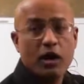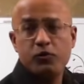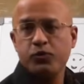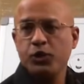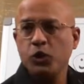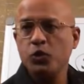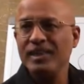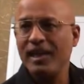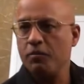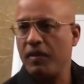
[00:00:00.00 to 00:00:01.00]
a
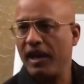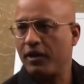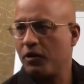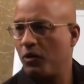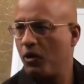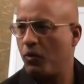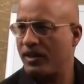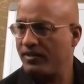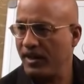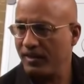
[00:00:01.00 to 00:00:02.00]
fusion molecule. What
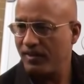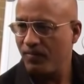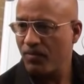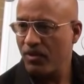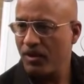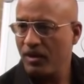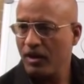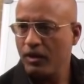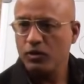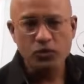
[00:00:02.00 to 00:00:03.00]
is it?
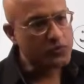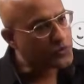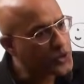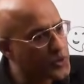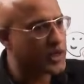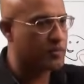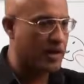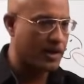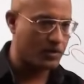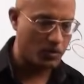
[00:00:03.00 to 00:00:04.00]
Fusion
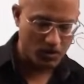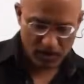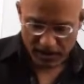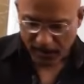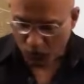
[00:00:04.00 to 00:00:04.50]
molecule. Now